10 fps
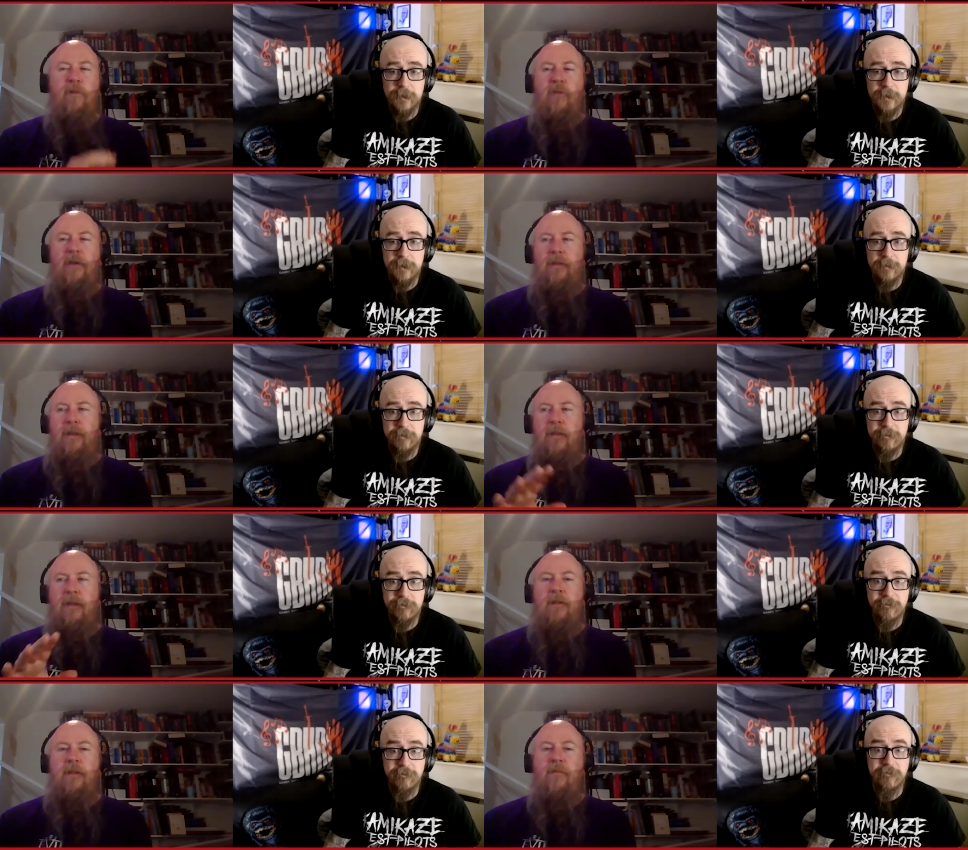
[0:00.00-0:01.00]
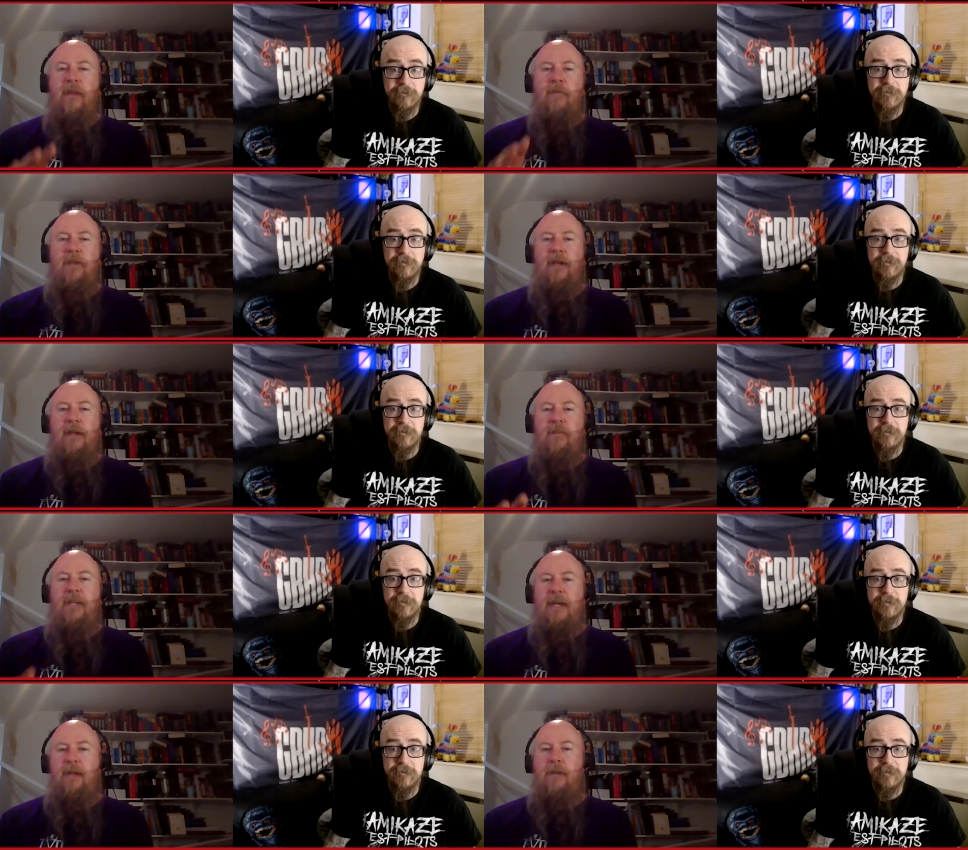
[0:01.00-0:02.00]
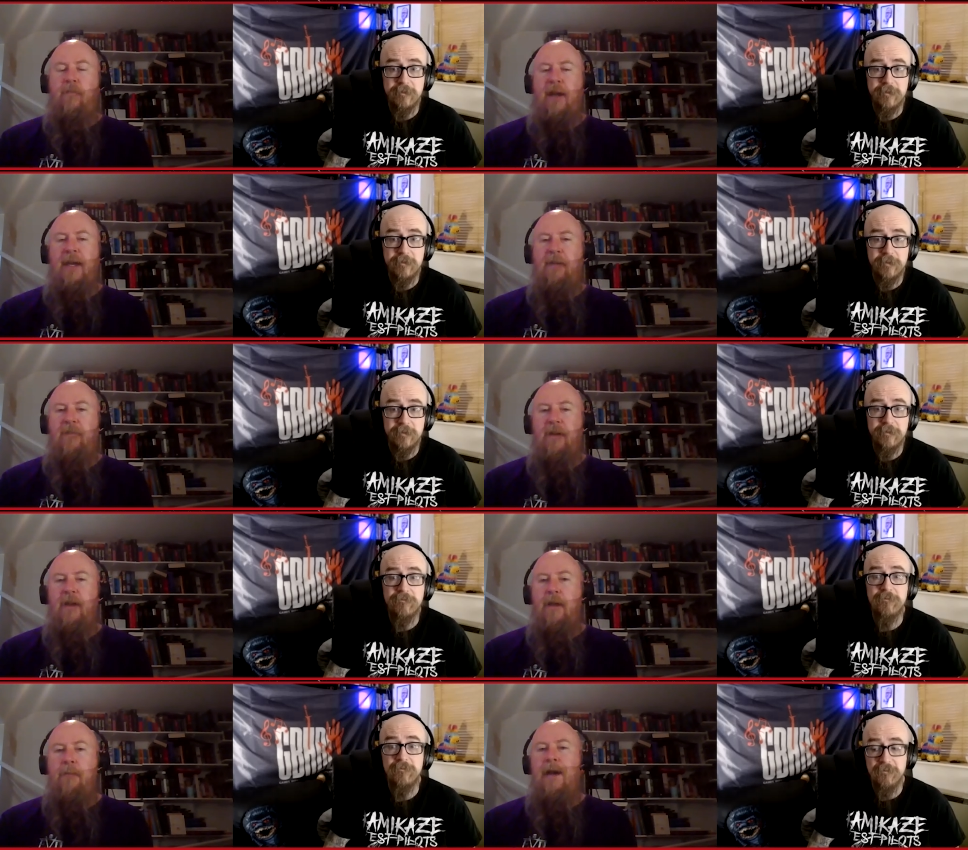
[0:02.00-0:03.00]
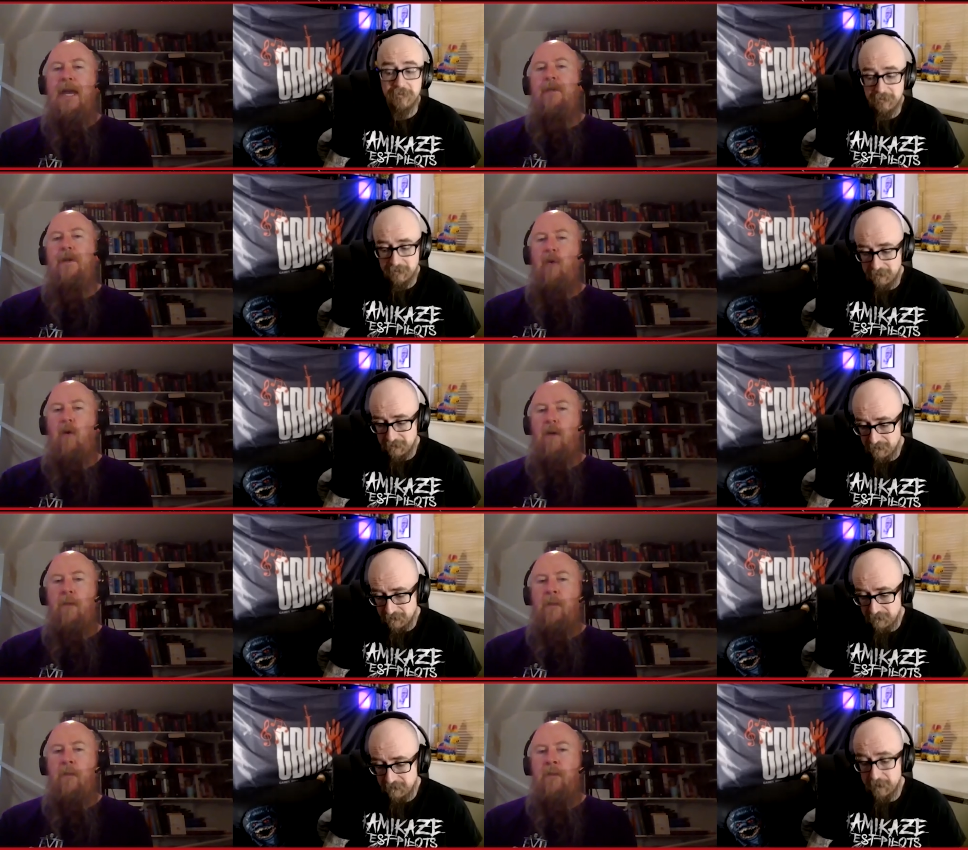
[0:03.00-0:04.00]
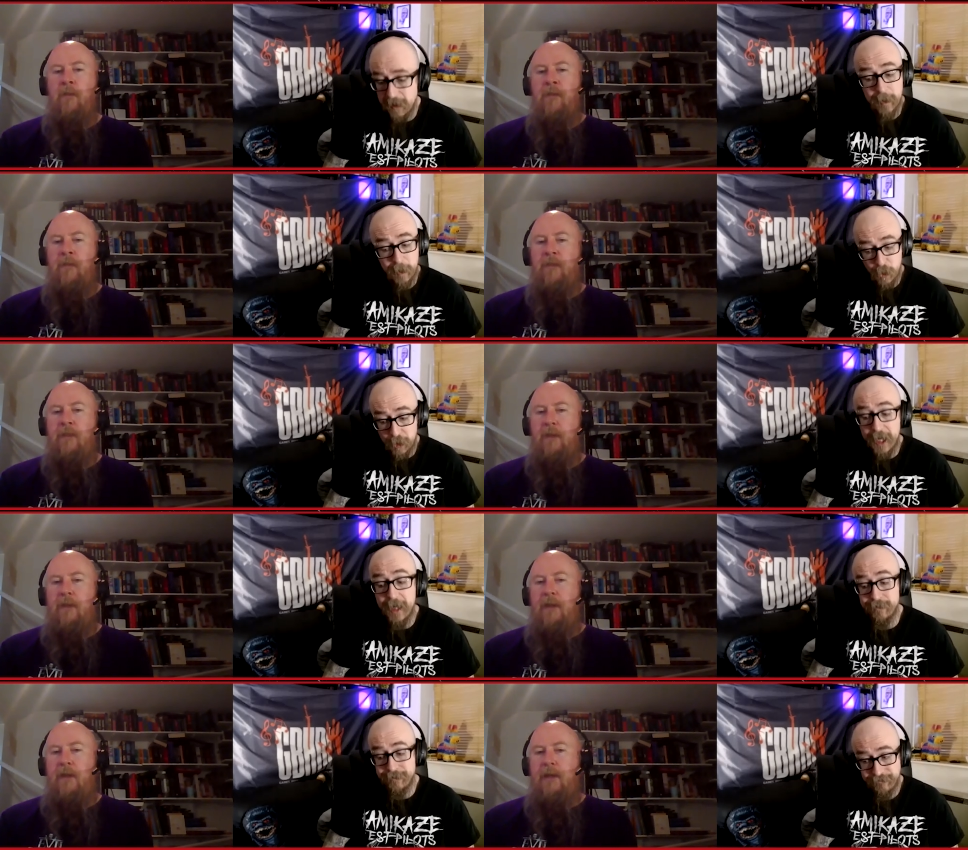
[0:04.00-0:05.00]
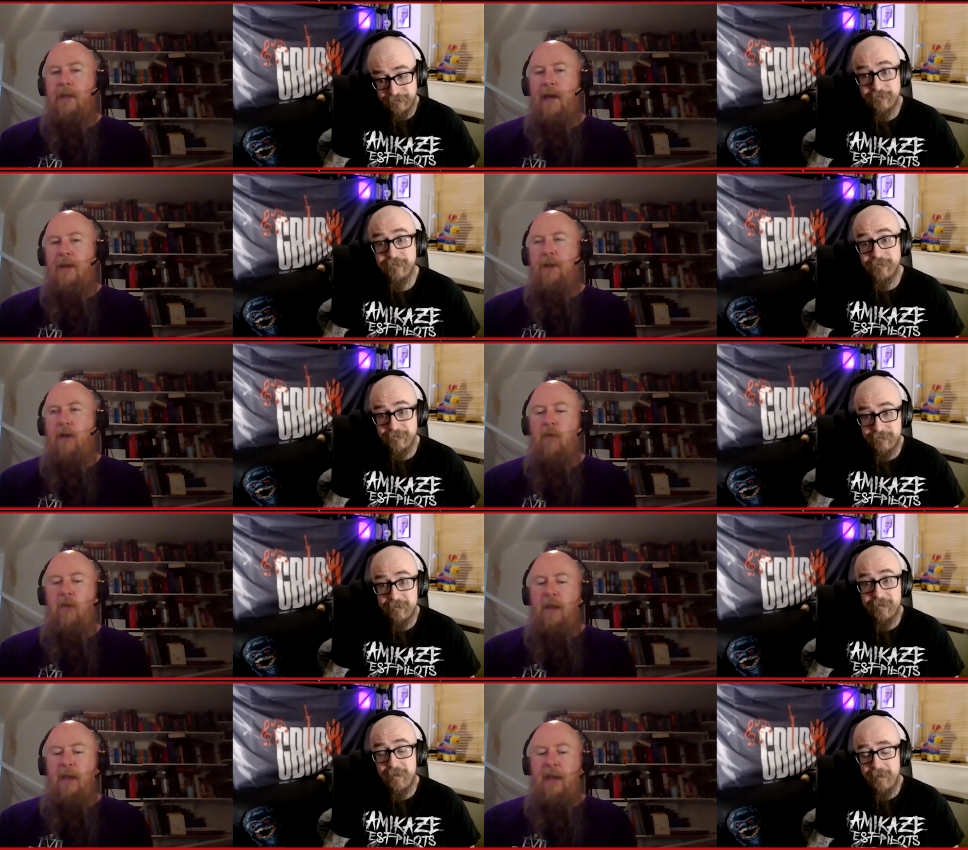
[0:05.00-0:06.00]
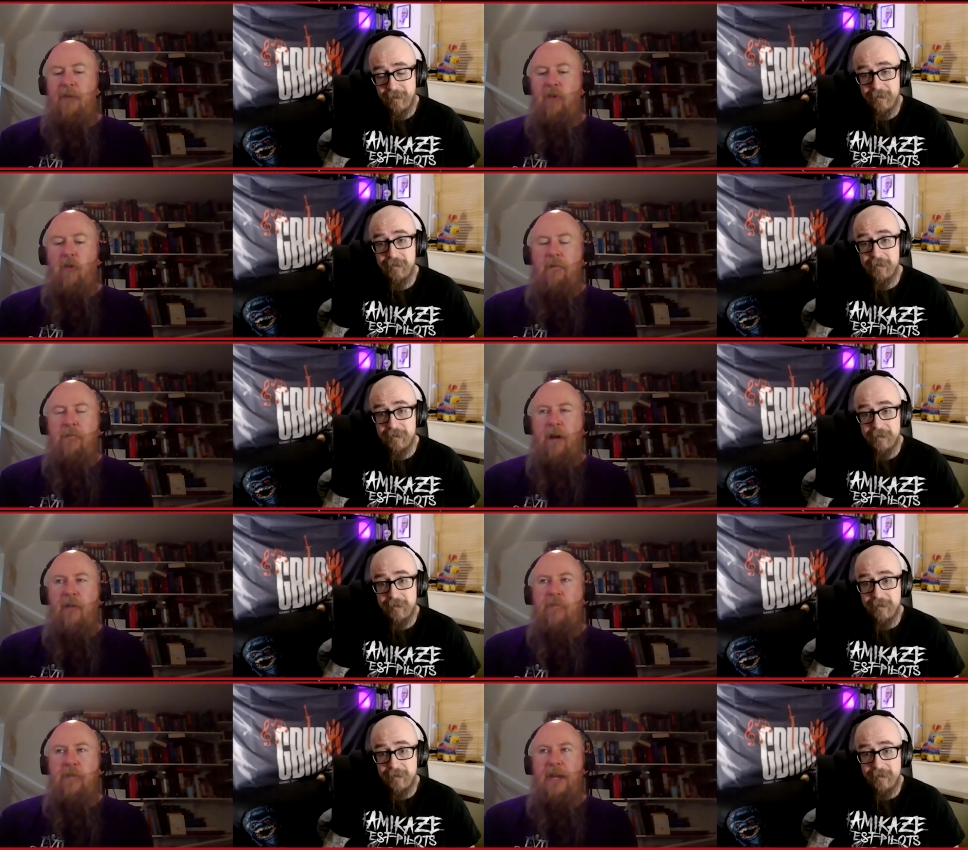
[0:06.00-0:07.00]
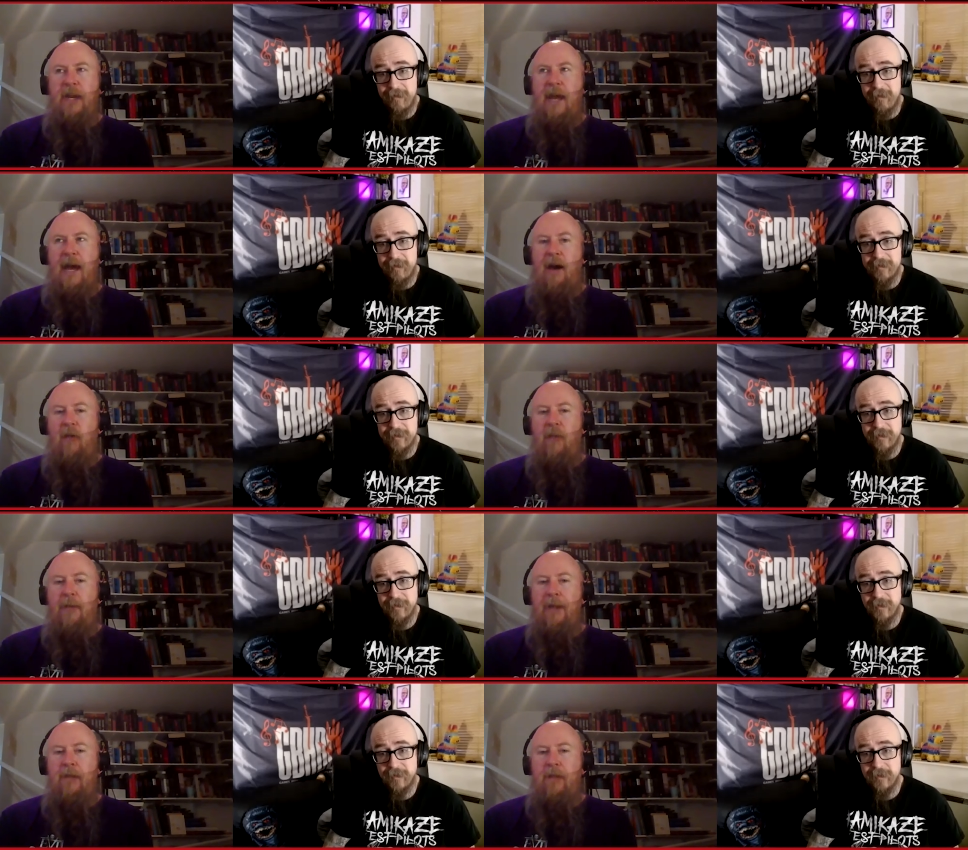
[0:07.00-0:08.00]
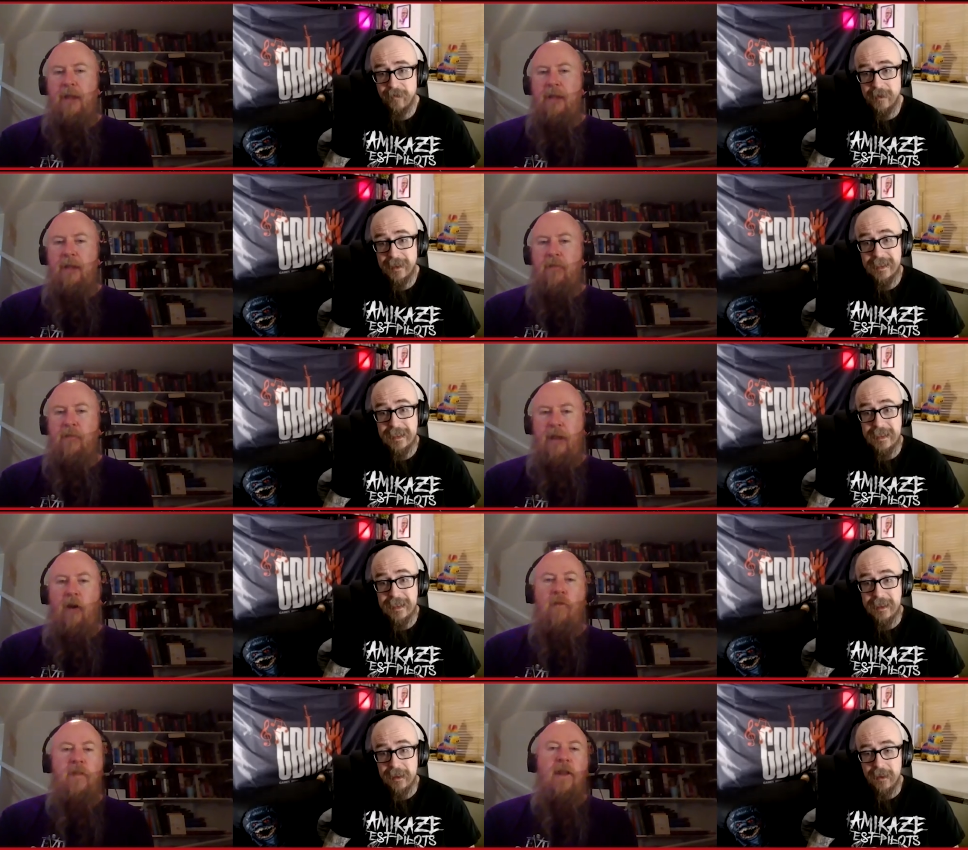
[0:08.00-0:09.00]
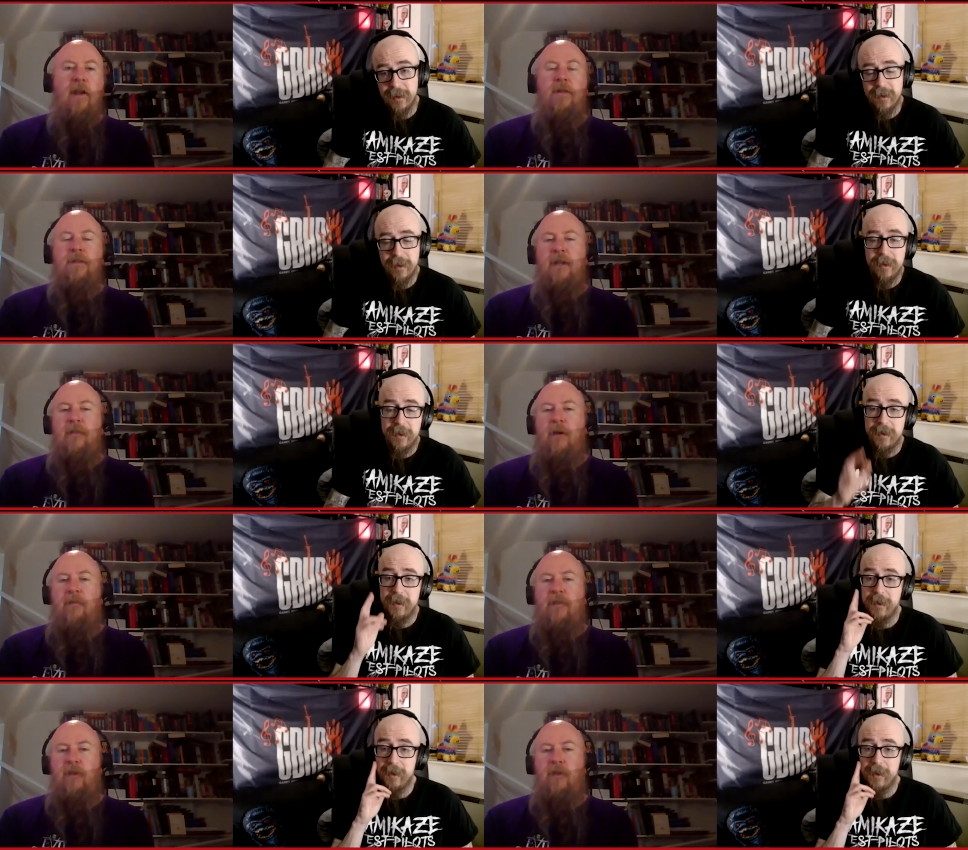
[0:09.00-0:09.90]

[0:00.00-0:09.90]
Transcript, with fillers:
Speaker 1: between sixty and seventy percent of your tickets to break even, maybe mm, more,
Speaker 2: maybe more. Yeah,
Speaker 1: yeah. So if you're at five percent now, that means that over the last six months,